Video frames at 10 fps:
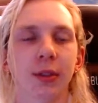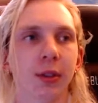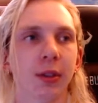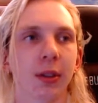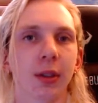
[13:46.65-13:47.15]

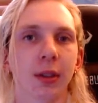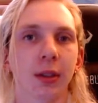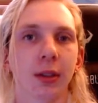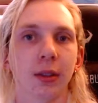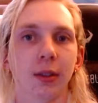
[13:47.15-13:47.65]
So
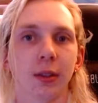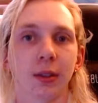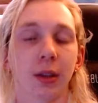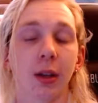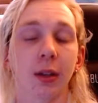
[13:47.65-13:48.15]

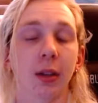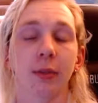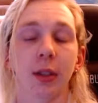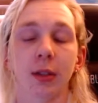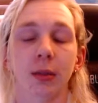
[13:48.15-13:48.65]
I
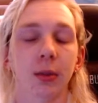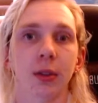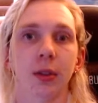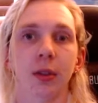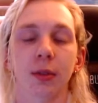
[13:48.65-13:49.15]
love that sort
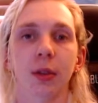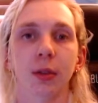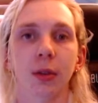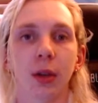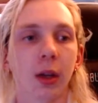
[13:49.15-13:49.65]
of stuff.
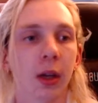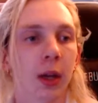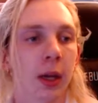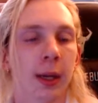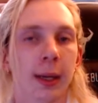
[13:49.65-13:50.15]
So
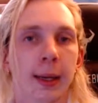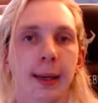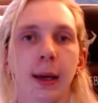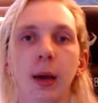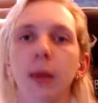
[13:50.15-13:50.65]

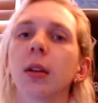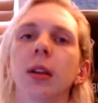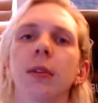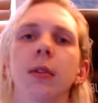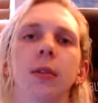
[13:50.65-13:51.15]
I'm gonna
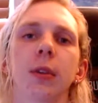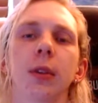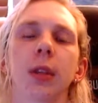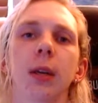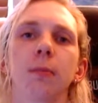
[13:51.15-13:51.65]
leave it off
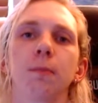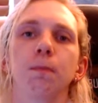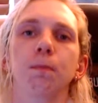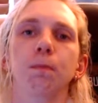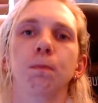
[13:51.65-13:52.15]
at that.
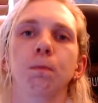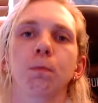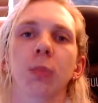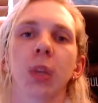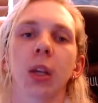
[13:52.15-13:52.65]

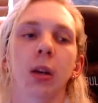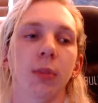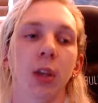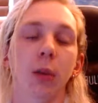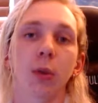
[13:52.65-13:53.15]

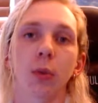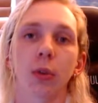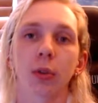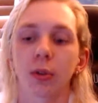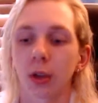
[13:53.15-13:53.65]
Tell me
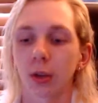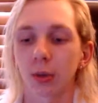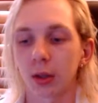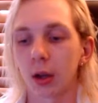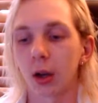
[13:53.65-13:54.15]
what you think
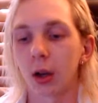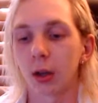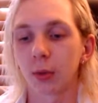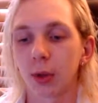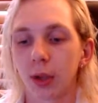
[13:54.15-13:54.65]
about the
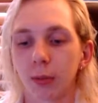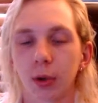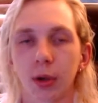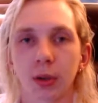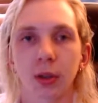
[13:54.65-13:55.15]
hardware
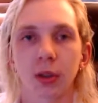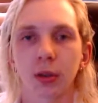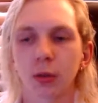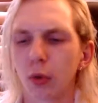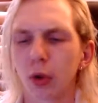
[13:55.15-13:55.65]

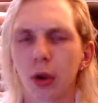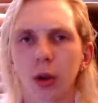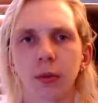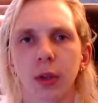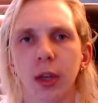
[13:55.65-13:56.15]
impressions. What
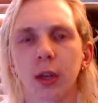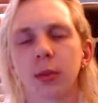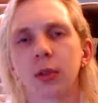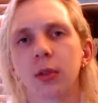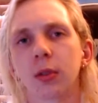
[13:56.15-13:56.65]
kind of
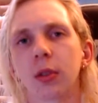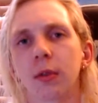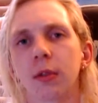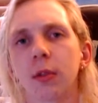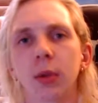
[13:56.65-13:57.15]
games and
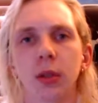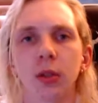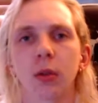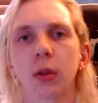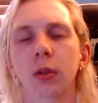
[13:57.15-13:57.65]
stuff you've been
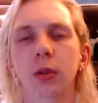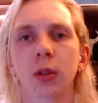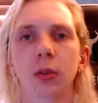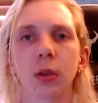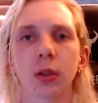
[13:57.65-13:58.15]
enjoying on
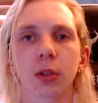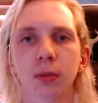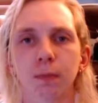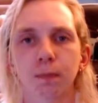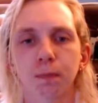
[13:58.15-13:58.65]
the Switch.